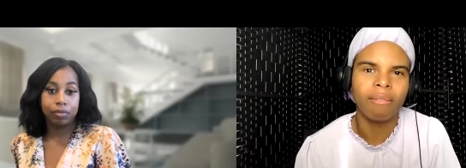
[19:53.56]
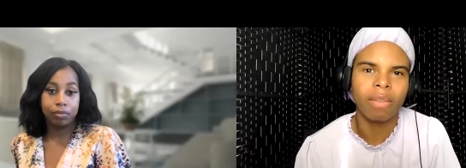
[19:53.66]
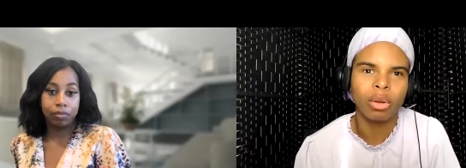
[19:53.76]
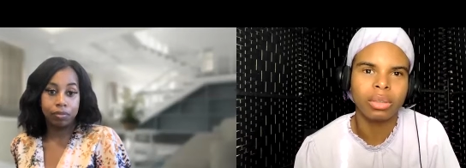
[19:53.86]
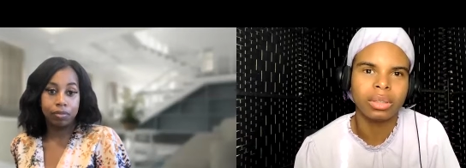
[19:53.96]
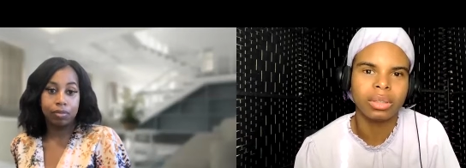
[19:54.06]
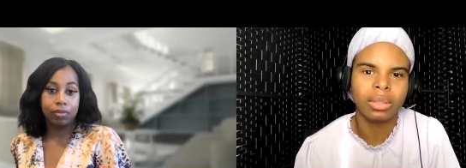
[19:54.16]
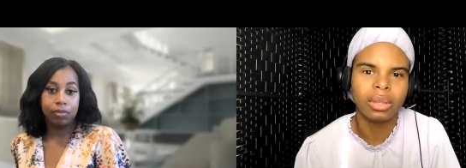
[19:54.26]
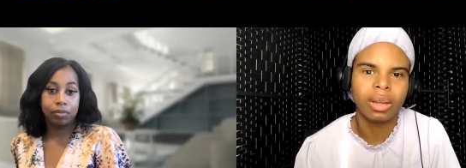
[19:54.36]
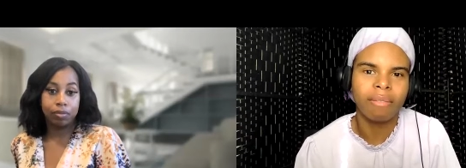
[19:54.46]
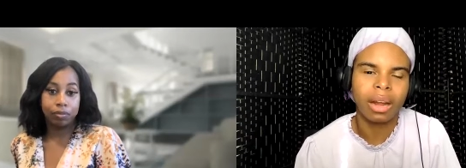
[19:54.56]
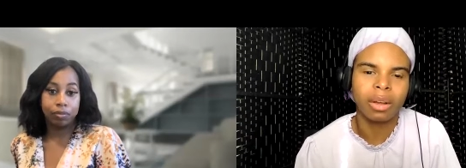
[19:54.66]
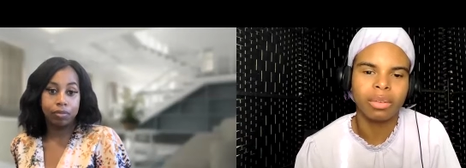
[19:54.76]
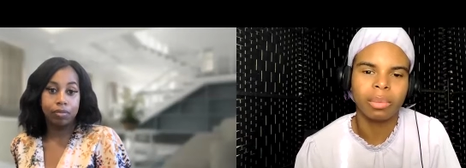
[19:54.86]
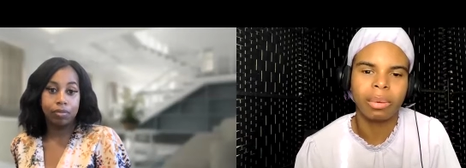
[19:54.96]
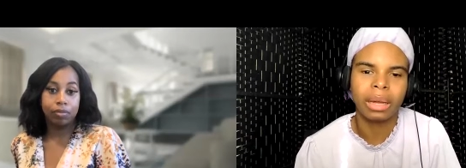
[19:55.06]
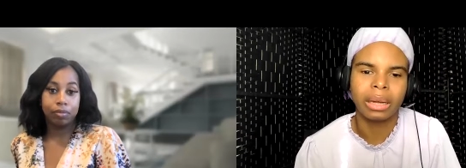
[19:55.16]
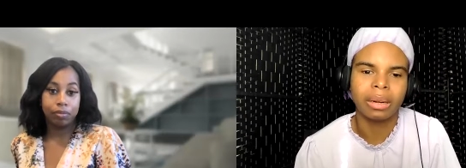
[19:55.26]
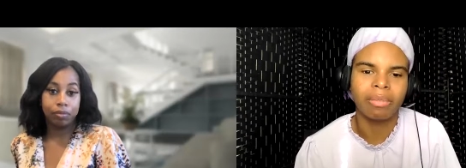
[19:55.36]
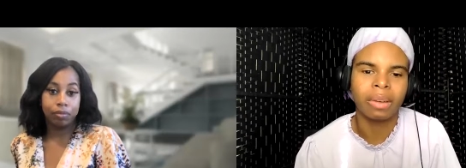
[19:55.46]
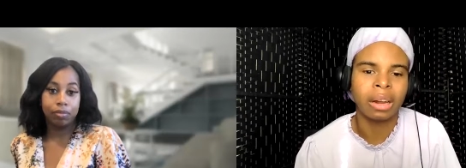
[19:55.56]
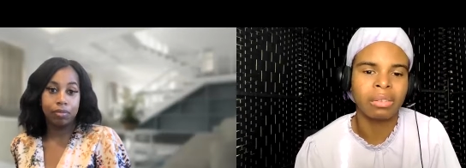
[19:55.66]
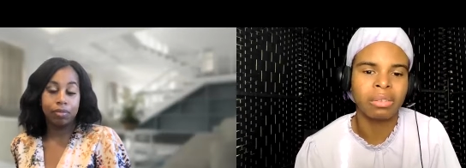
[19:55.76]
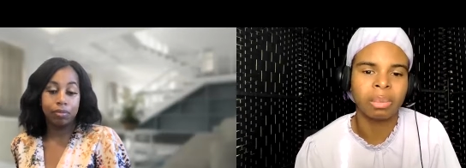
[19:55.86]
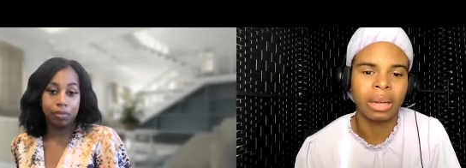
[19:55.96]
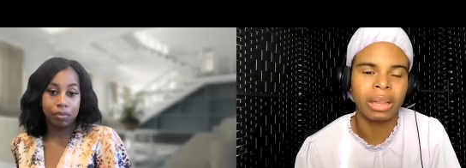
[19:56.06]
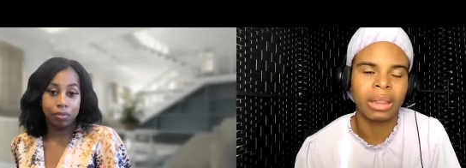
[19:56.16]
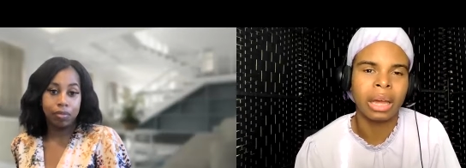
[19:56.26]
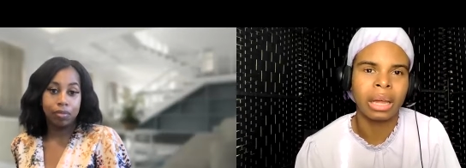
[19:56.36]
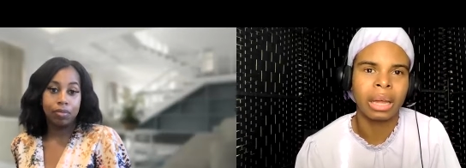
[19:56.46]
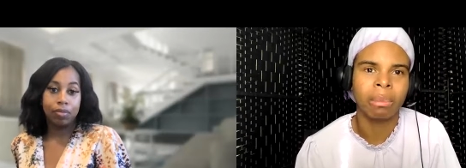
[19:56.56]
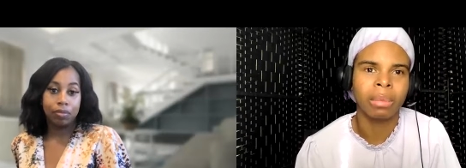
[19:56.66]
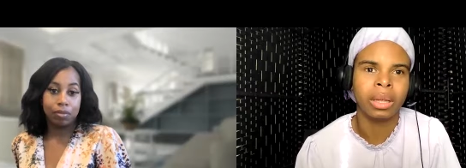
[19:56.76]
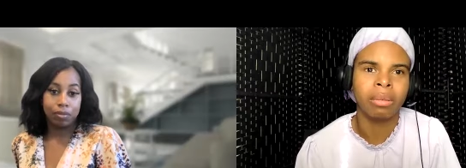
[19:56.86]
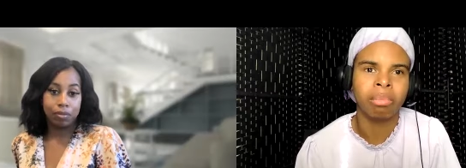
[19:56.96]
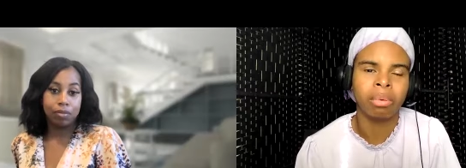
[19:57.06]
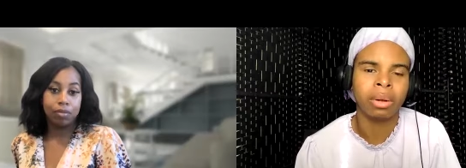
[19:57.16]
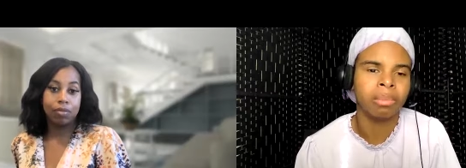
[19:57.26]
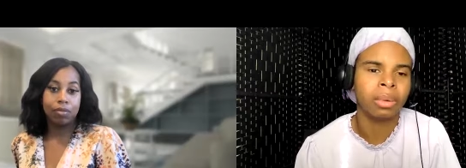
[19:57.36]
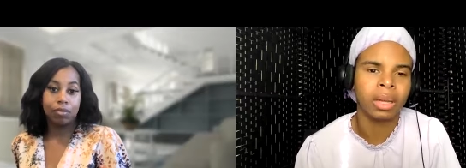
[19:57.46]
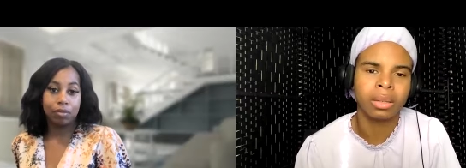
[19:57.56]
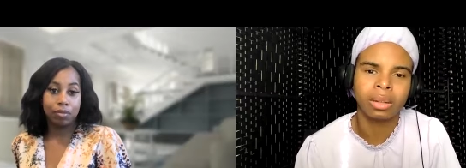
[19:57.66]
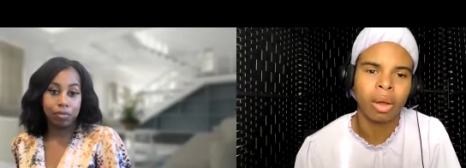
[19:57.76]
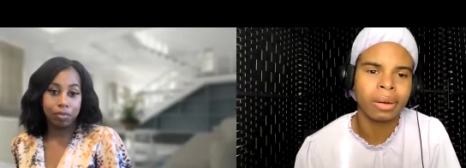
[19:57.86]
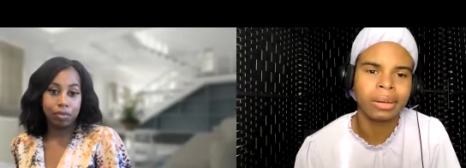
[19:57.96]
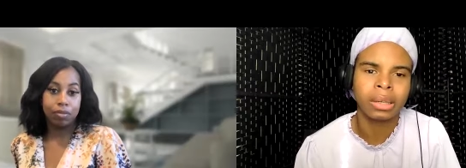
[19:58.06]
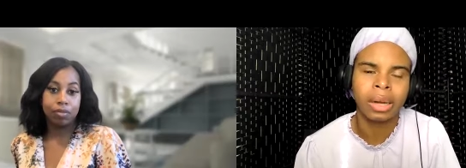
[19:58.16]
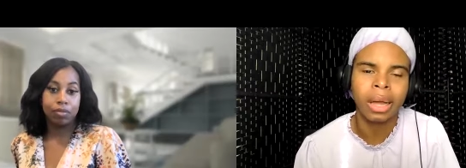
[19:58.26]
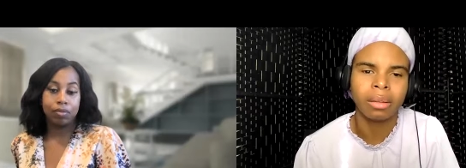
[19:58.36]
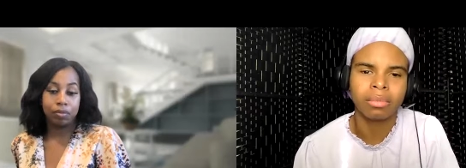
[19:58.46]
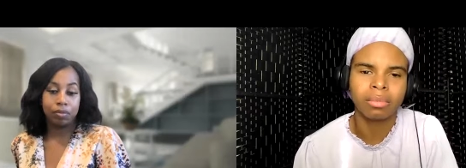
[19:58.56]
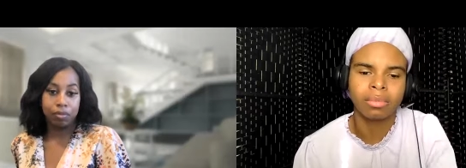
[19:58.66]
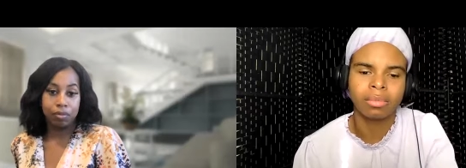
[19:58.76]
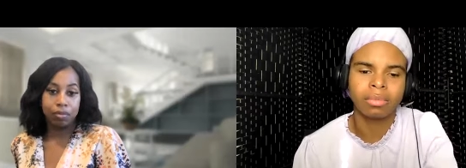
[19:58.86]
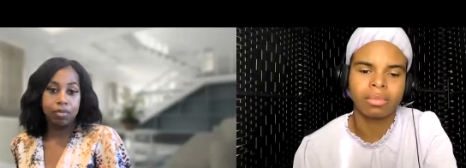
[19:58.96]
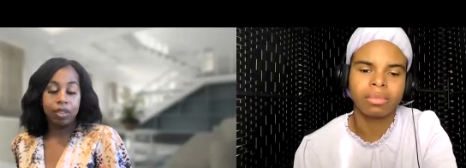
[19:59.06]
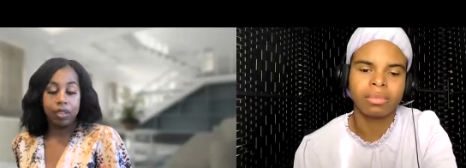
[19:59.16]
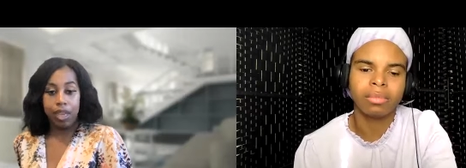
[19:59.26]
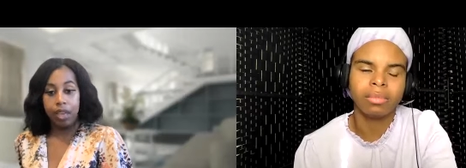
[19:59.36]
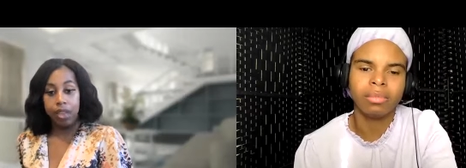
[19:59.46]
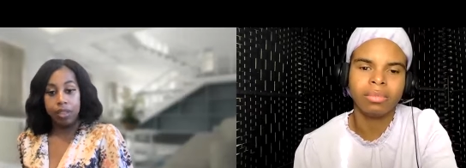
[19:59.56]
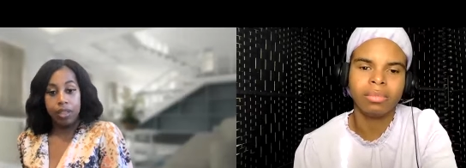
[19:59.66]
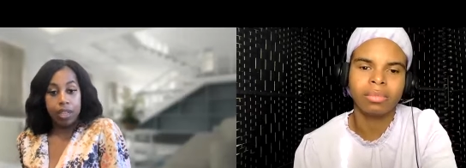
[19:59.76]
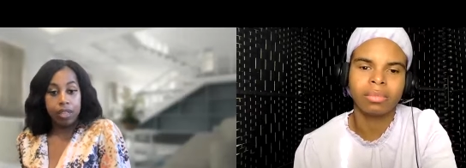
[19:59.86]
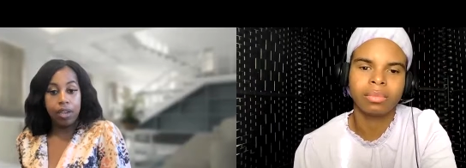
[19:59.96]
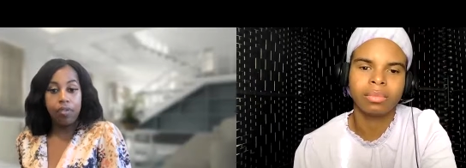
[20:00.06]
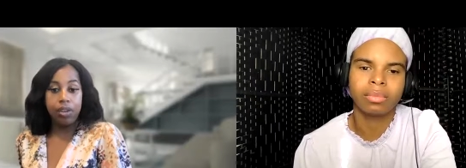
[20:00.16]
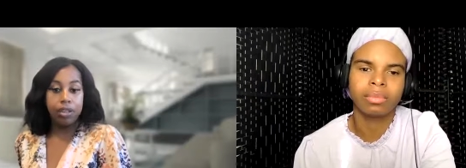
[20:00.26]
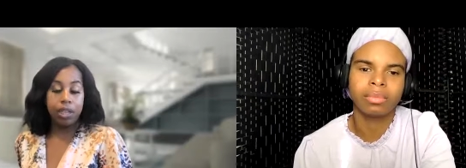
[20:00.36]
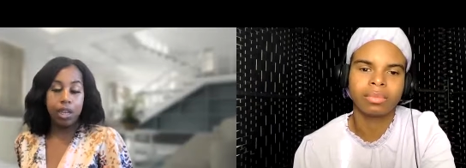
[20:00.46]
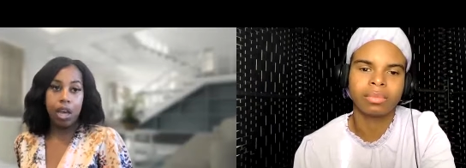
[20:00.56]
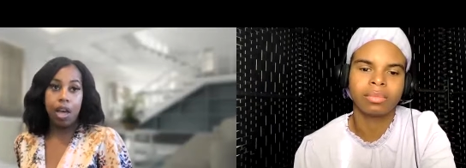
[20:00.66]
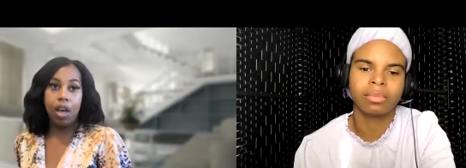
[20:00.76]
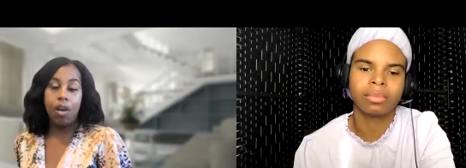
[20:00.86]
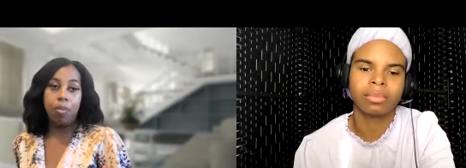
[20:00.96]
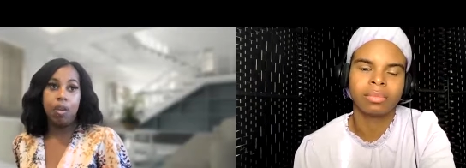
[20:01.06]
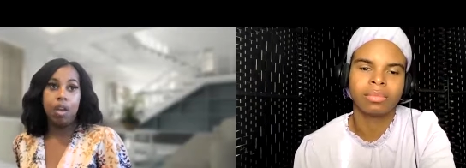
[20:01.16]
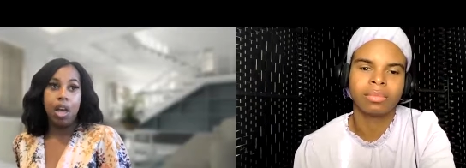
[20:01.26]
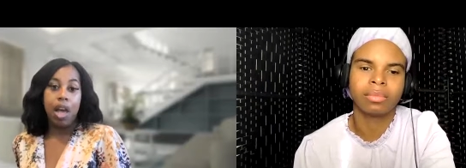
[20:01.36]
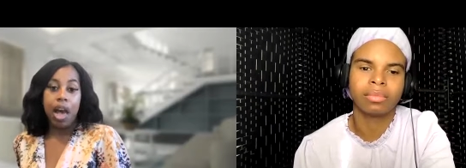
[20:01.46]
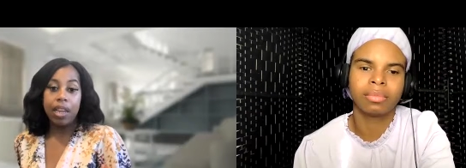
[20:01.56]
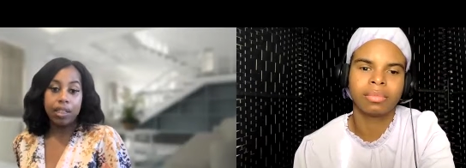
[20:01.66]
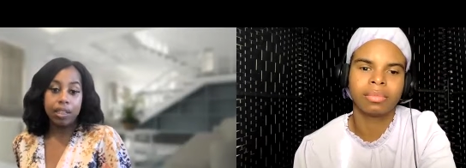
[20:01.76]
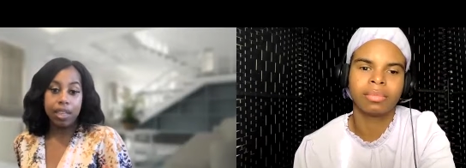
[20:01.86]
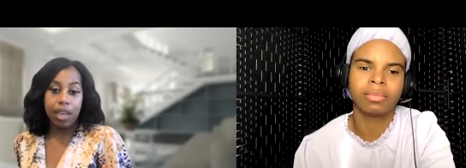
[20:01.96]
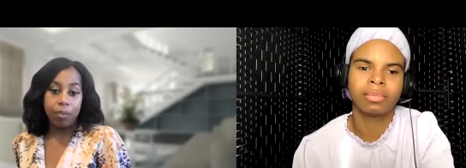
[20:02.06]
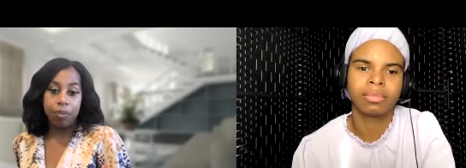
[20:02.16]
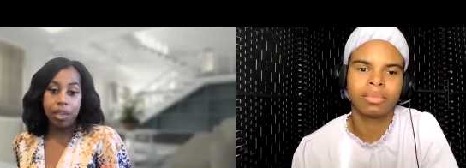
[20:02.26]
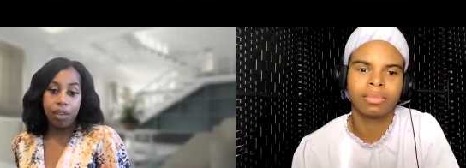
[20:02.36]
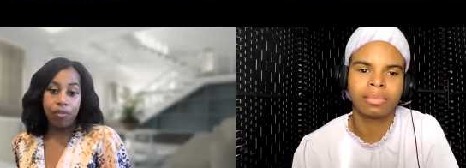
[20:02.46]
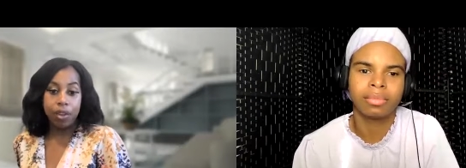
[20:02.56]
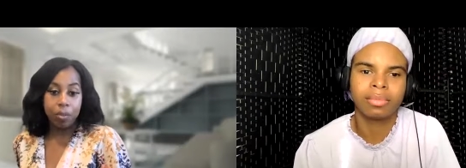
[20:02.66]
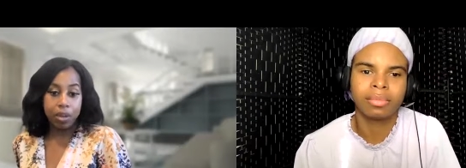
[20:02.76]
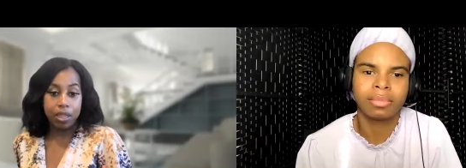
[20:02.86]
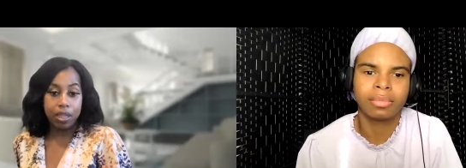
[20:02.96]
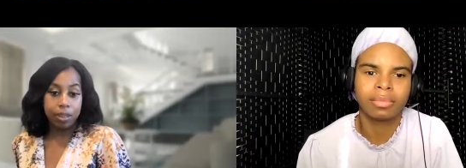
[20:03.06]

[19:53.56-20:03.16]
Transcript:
Speaker 1: of both financial plan, a financial plan that can be put in place starting today.
Speaker 2: Yeah, yeah, definitely. Um, I like to say a plan for your money is